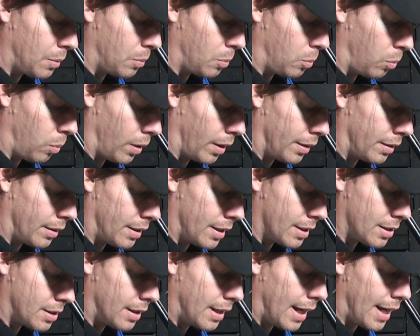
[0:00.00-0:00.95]
what
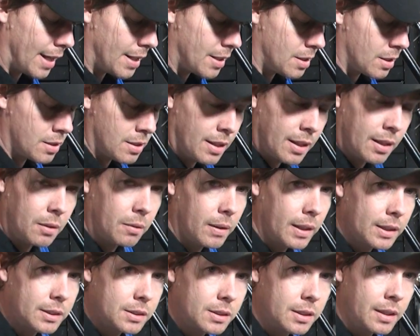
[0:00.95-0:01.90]
this gauge is
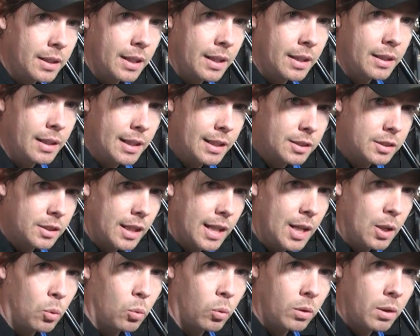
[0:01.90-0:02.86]
interested in is
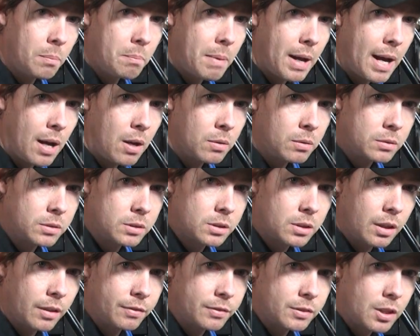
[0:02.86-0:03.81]
equal
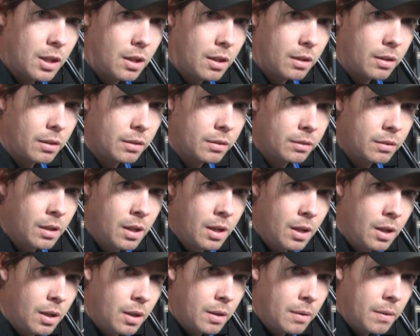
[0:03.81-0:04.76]
amounts of turn
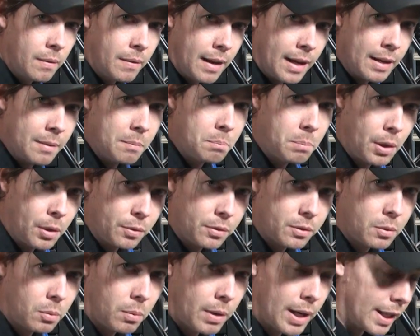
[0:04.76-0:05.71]
in
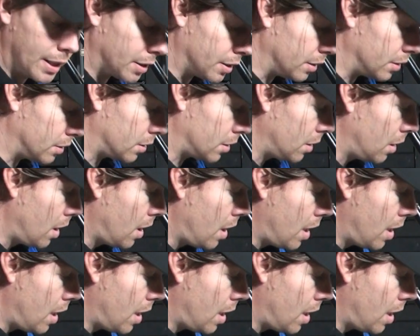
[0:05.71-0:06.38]
both directions.